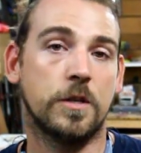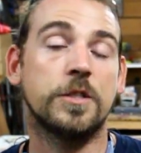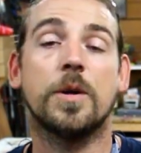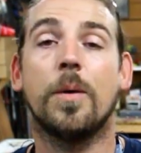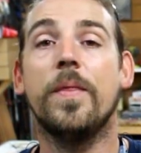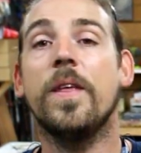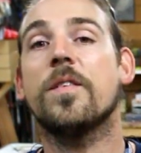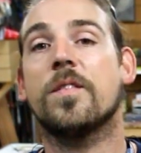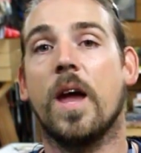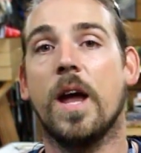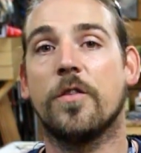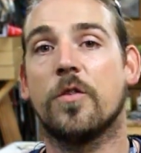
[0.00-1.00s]
So in this
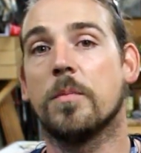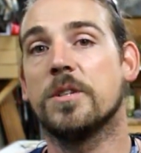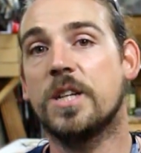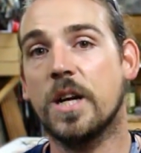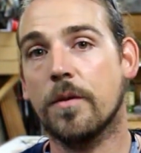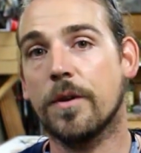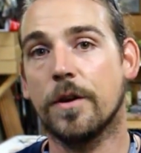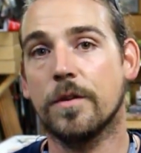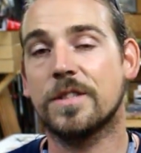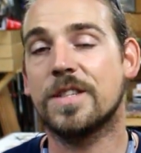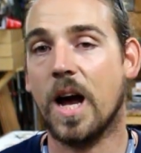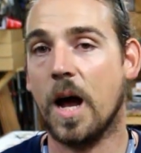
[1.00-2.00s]
case, your
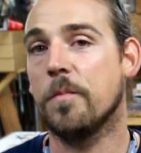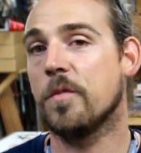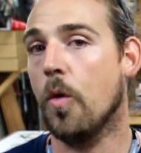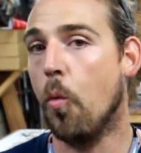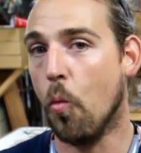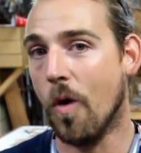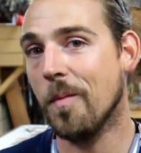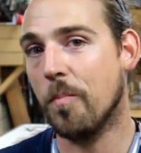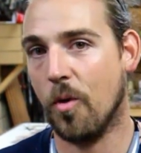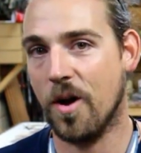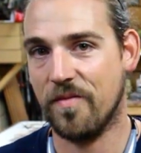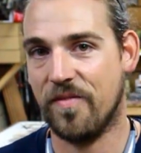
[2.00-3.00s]
materials times
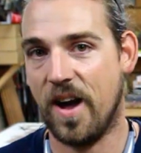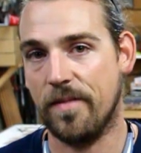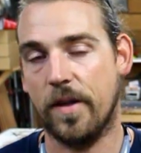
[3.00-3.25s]
1.5.